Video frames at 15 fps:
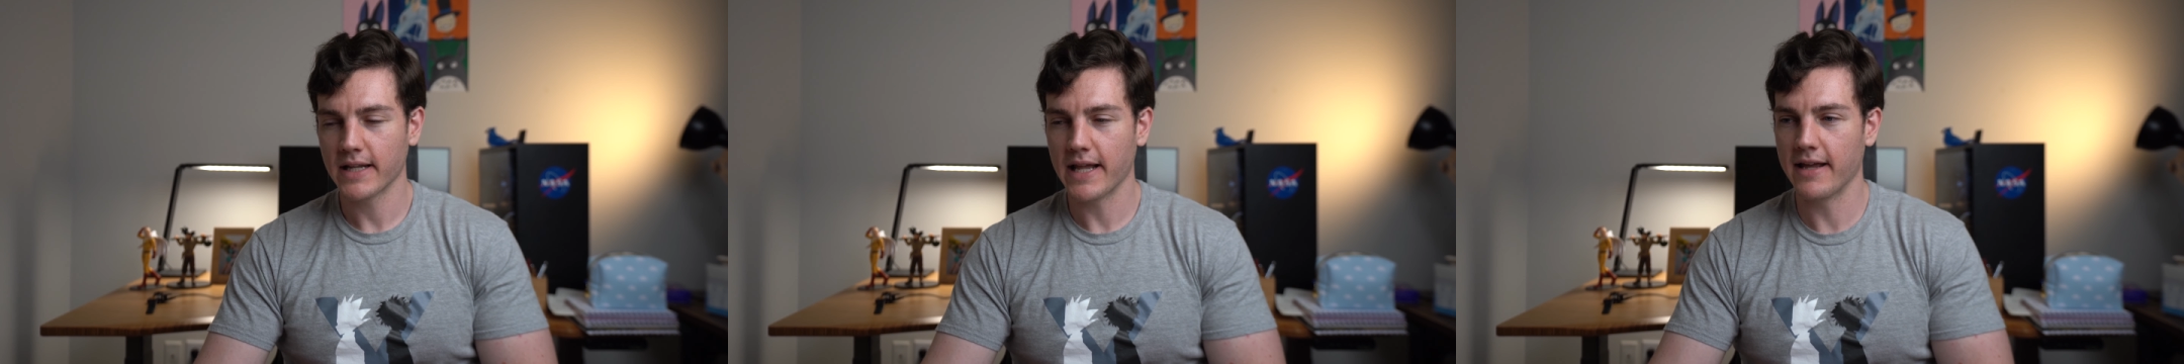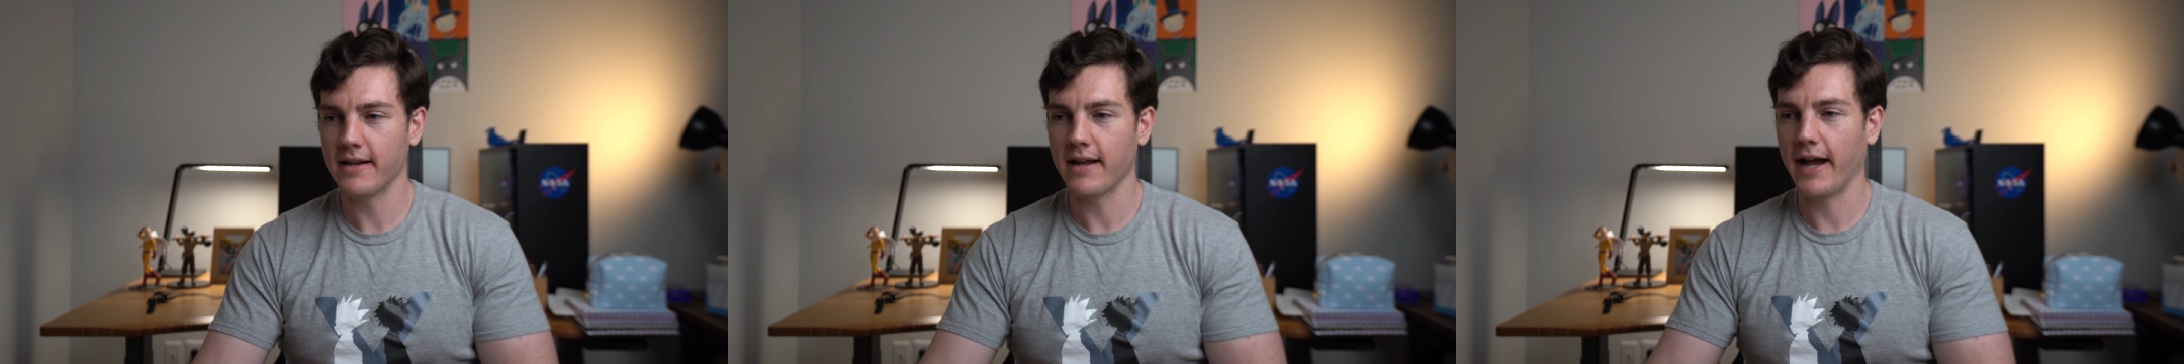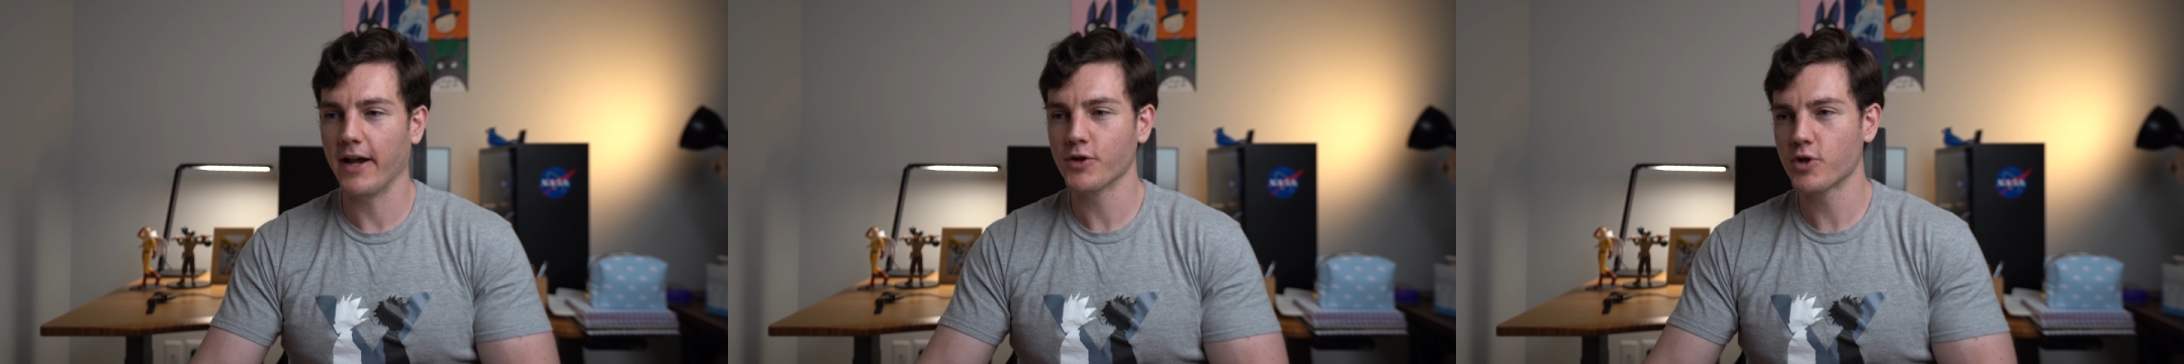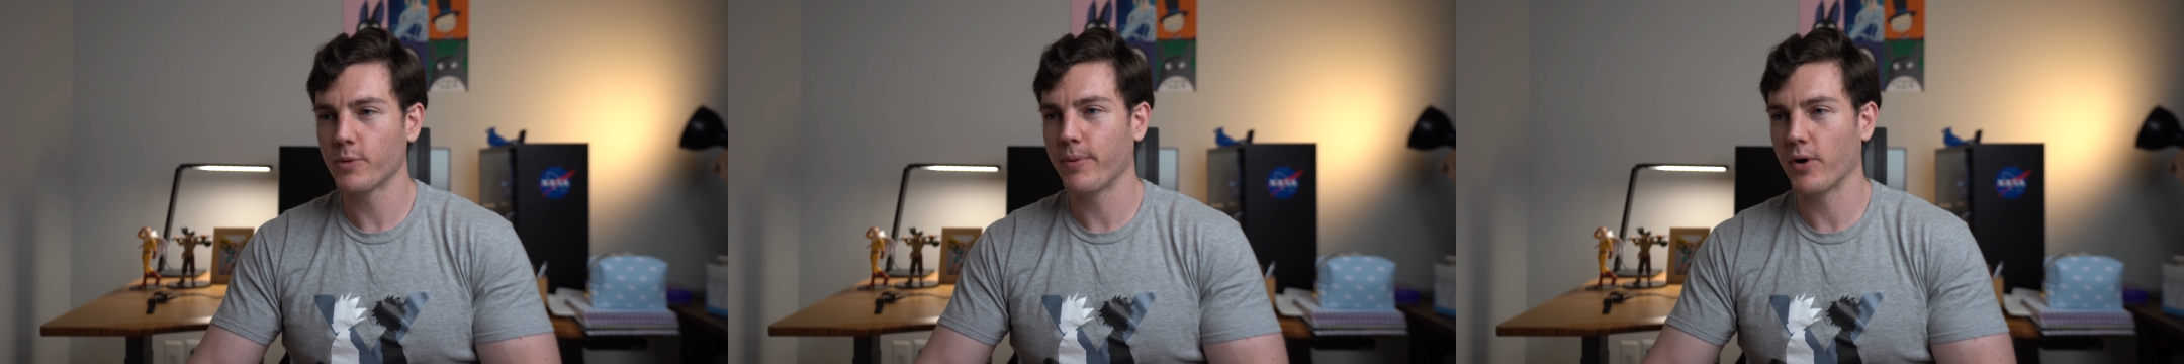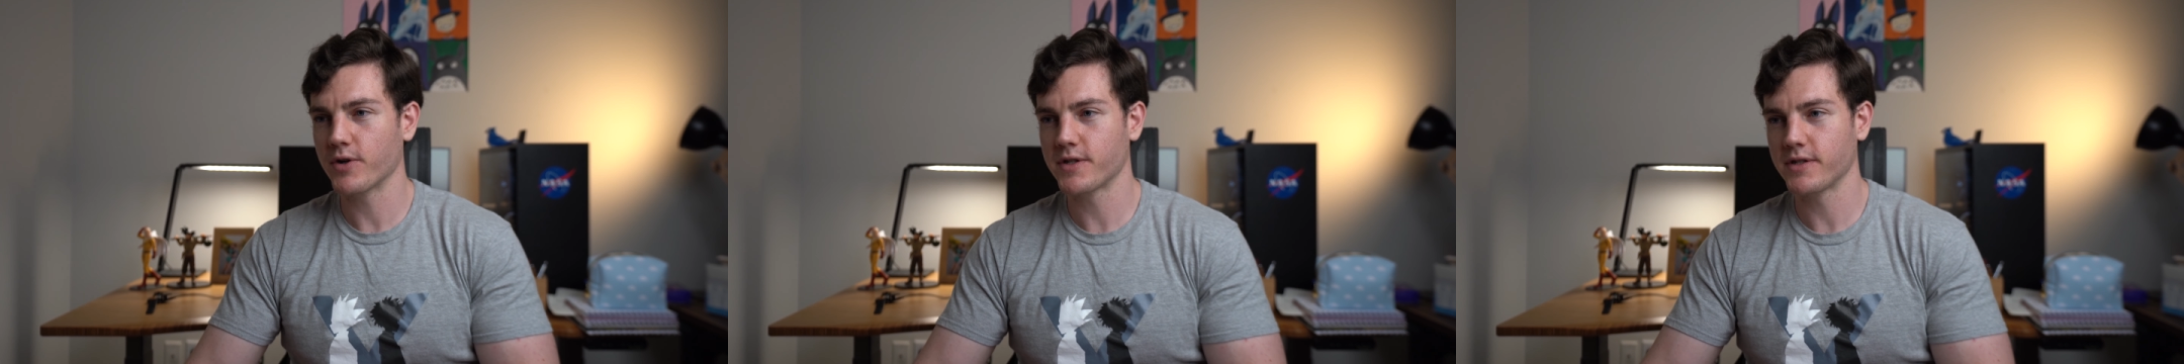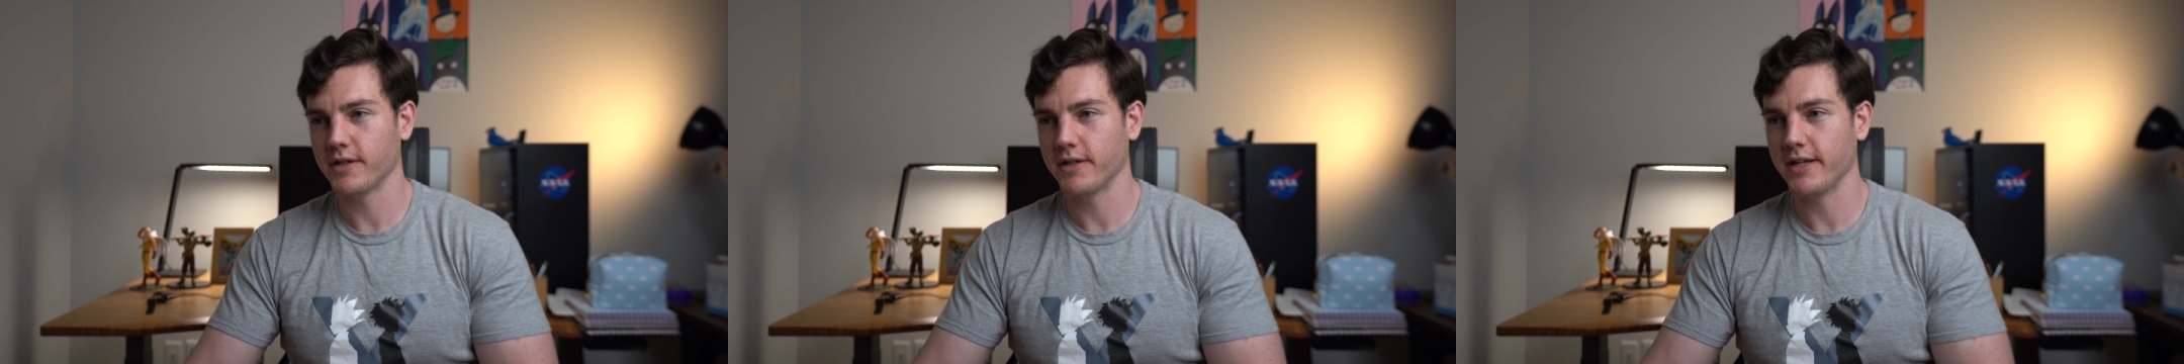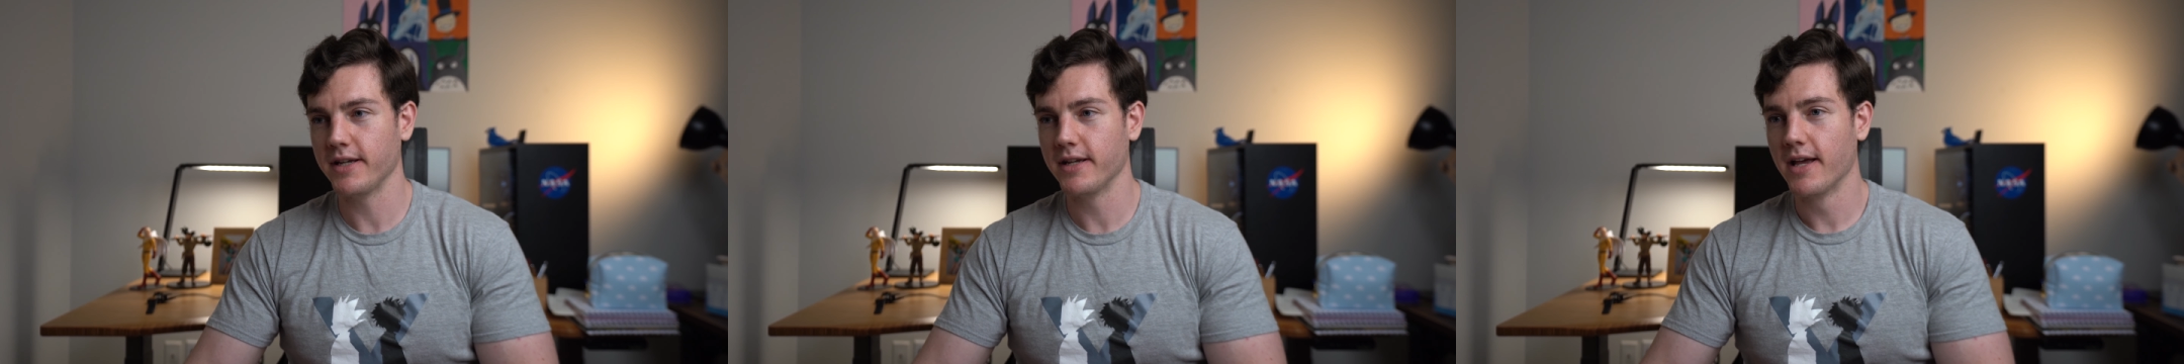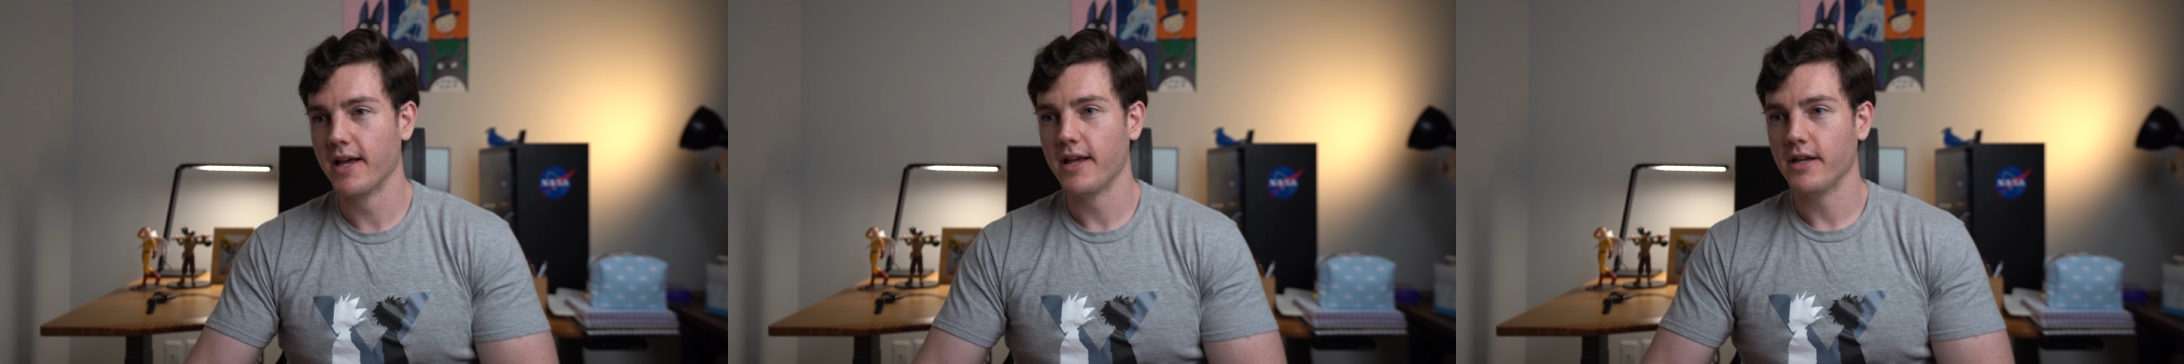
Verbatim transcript: And I also personally